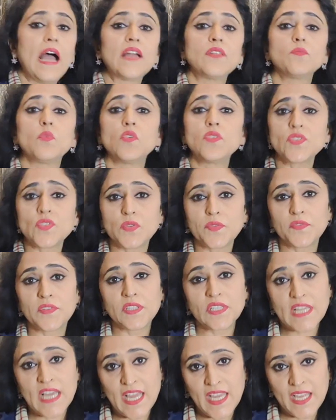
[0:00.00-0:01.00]
And most of
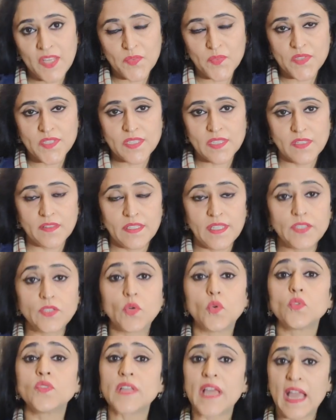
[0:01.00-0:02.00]
the times, they
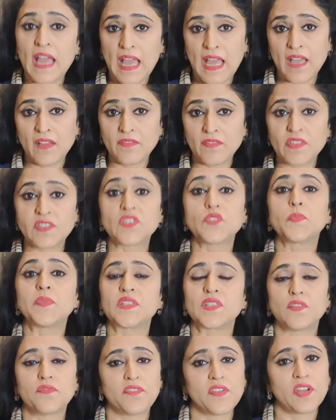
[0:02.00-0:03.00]
don't have a
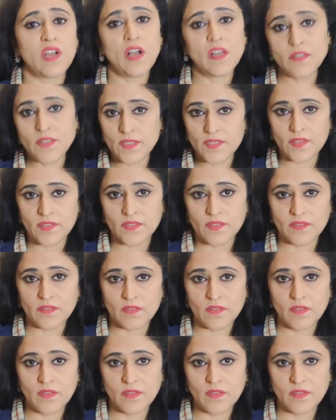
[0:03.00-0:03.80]
specific answer.